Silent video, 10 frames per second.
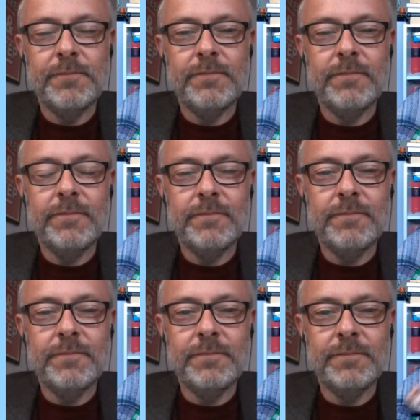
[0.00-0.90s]

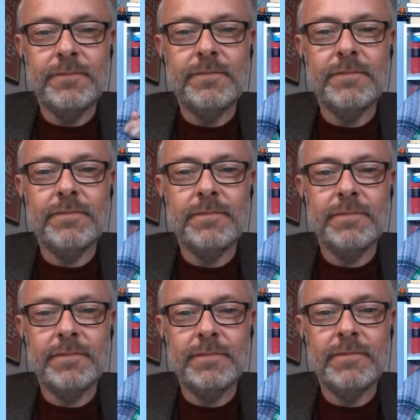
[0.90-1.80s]

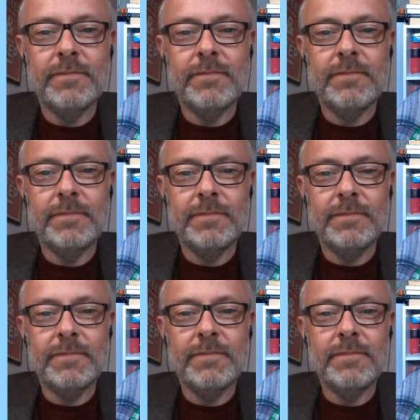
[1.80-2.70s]

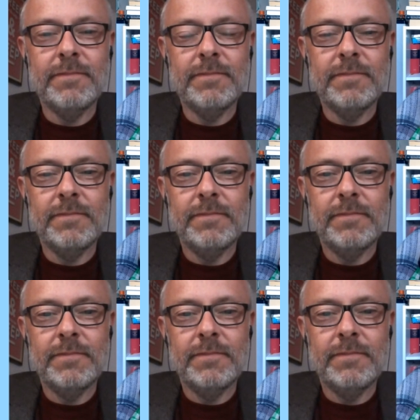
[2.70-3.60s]

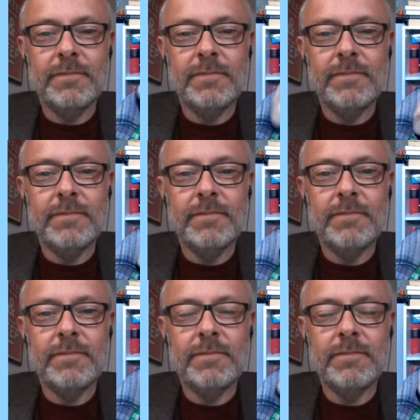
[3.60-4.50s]

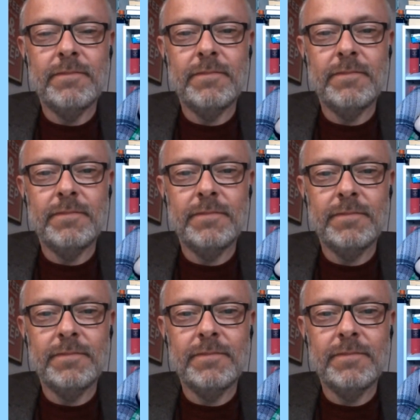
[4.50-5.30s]
[no speech]